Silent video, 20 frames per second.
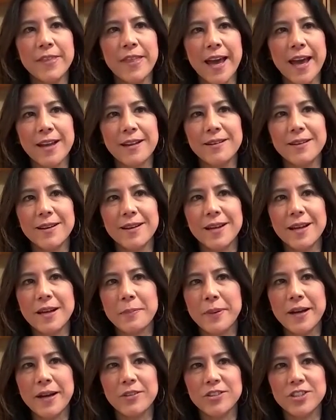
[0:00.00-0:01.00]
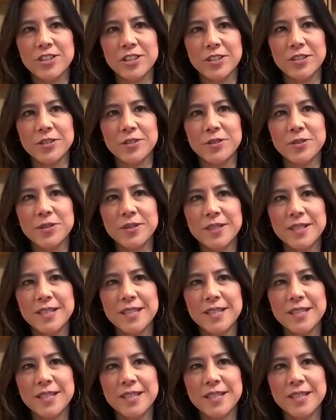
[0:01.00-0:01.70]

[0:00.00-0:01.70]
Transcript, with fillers: that about you,